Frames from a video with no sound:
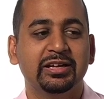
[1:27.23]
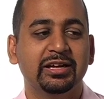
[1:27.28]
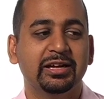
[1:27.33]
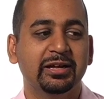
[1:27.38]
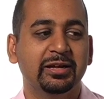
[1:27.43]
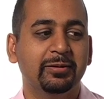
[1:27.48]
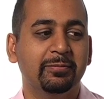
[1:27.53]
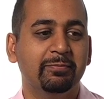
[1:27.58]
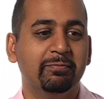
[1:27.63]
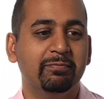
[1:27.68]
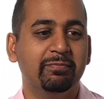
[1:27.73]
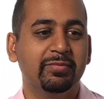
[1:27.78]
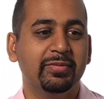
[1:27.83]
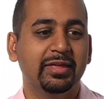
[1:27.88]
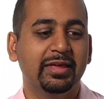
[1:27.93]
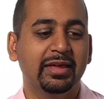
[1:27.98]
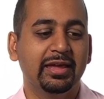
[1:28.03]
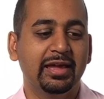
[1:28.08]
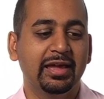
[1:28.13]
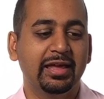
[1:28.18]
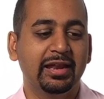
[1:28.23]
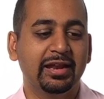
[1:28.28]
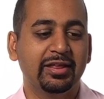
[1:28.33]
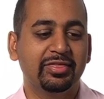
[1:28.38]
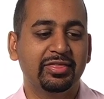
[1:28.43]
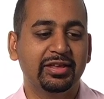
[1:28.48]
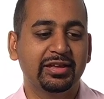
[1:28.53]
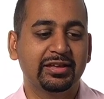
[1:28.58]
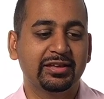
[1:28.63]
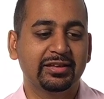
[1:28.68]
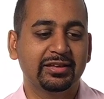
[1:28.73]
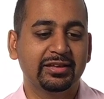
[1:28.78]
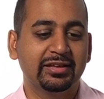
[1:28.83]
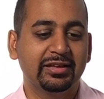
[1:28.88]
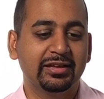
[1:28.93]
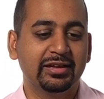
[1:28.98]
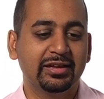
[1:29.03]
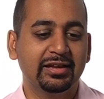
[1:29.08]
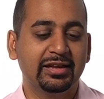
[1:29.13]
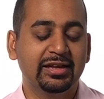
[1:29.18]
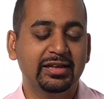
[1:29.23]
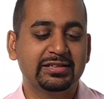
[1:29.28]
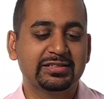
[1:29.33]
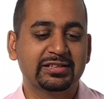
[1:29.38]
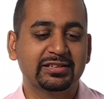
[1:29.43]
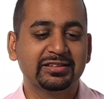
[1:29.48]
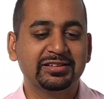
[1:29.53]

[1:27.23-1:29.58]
Um, and I think it's a